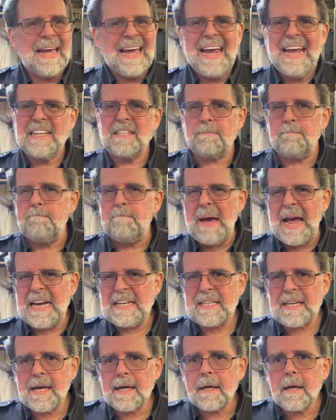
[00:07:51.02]
It's
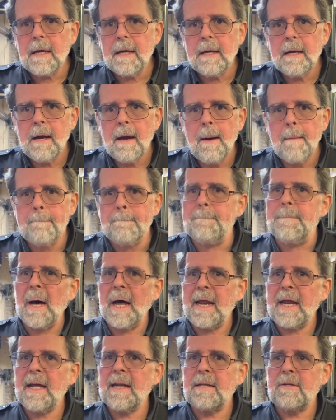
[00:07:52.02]
basic,
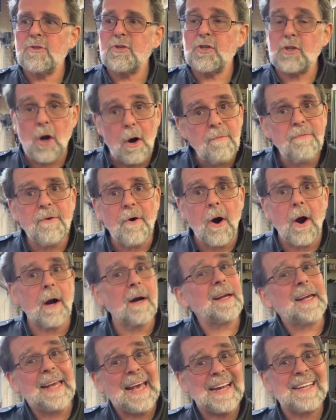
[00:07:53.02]
but it so
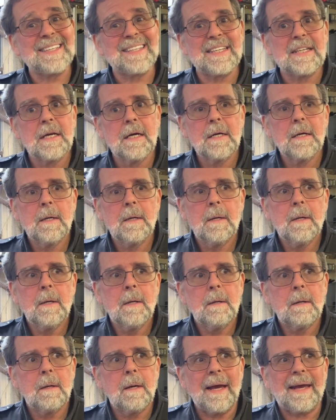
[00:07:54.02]
far gets
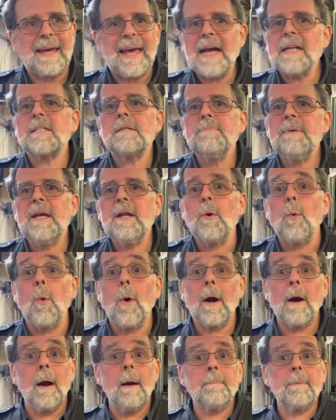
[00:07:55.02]
me to
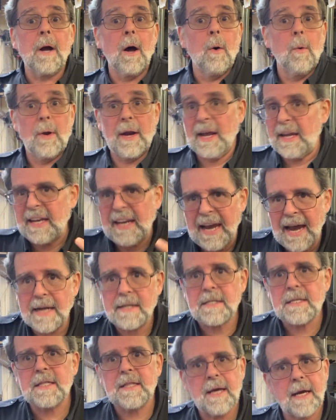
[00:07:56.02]
where I'm going. It
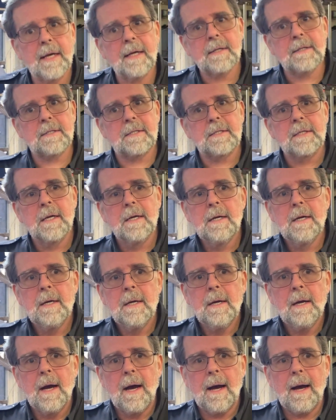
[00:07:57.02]
gets things
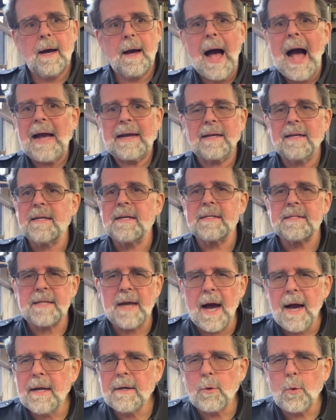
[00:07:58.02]
I can
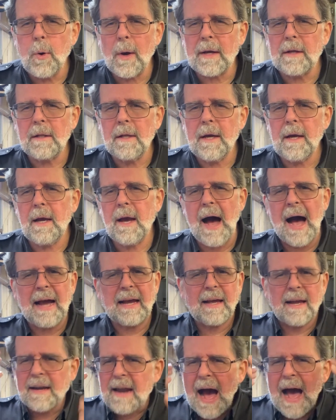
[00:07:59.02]
design quickly. I
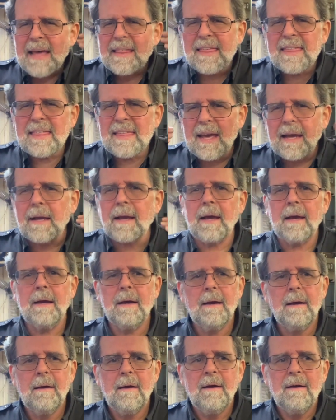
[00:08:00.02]
think
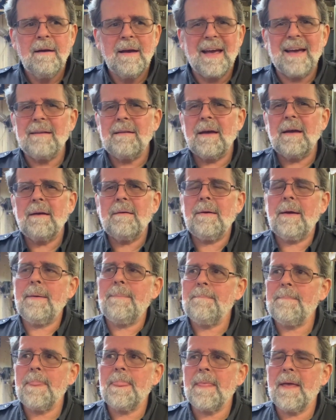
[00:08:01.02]
it
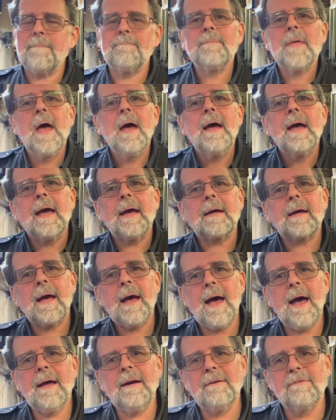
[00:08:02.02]

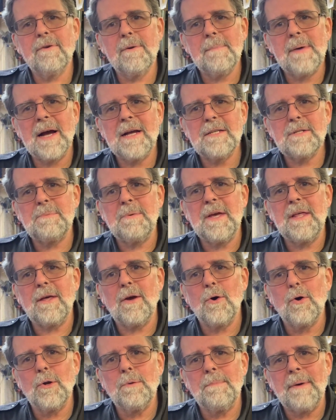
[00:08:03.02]
kind of reminds me of
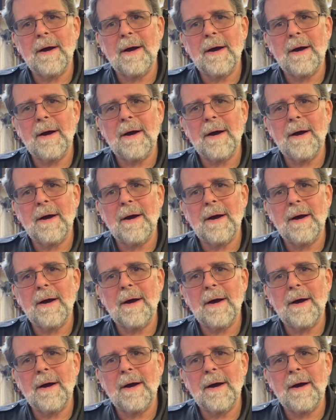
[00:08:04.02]
the old